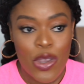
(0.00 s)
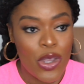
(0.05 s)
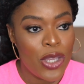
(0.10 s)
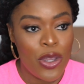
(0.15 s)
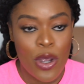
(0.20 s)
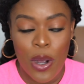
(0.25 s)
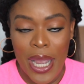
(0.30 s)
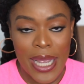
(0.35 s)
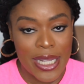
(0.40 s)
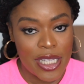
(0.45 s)

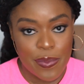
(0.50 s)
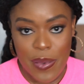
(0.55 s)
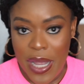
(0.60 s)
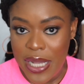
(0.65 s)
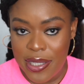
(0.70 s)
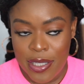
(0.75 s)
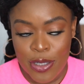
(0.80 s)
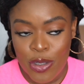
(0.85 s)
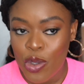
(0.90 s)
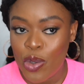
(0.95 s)
Your
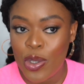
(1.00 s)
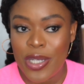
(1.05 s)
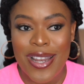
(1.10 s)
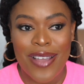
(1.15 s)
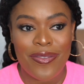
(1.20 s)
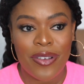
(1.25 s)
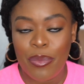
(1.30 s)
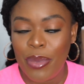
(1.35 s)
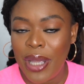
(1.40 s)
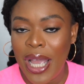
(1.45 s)
expenses should
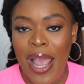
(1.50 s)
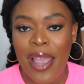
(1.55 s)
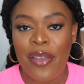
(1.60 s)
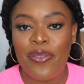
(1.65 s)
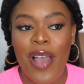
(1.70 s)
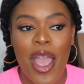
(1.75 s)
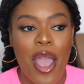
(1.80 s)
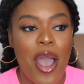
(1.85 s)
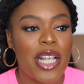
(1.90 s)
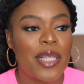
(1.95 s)
never be high. In
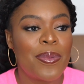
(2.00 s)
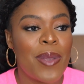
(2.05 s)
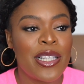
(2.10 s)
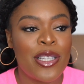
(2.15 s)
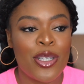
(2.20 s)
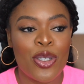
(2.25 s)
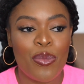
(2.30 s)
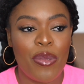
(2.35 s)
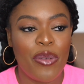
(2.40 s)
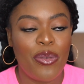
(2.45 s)
fact, your
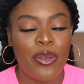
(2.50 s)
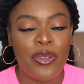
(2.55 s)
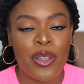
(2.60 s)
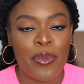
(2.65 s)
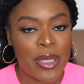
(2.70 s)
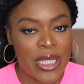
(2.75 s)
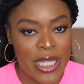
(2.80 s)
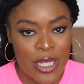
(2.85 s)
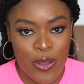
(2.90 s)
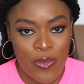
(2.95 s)
expenses should be
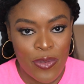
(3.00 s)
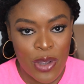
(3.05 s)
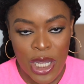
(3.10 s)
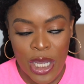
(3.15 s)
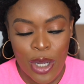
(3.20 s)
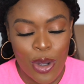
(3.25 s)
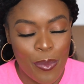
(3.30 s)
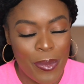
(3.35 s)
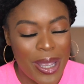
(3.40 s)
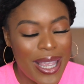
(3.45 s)
50% of your
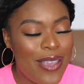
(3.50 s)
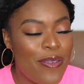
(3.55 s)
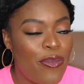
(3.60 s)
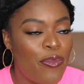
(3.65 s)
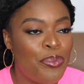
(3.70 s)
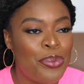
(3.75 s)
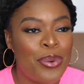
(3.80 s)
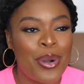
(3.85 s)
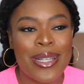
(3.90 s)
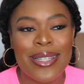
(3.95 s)
income,
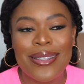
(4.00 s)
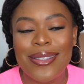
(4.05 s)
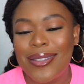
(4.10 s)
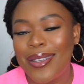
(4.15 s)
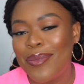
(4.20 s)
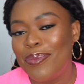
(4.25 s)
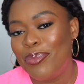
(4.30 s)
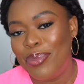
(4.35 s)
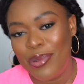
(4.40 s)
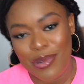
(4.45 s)
if
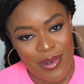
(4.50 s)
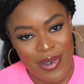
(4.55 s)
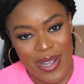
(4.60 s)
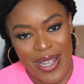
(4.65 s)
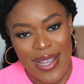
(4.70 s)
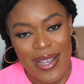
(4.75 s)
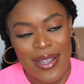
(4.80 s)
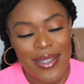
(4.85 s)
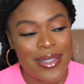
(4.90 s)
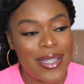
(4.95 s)
possible.
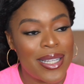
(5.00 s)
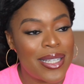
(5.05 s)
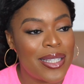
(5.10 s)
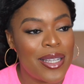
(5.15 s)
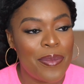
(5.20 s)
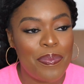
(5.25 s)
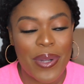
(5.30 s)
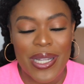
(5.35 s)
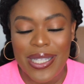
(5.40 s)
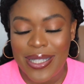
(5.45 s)

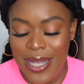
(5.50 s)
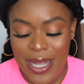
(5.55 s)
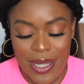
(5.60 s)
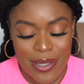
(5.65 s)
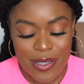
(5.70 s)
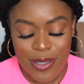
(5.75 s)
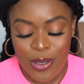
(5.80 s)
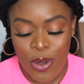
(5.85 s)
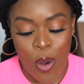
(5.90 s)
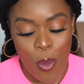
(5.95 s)

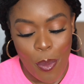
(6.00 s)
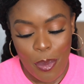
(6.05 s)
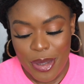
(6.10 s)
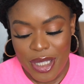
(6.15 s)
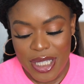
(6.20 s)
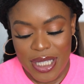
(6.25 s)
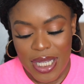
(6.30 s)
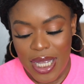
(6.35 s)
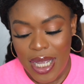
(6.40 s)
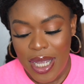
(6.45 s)
60%
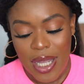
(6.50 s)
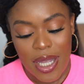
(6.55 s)
tops.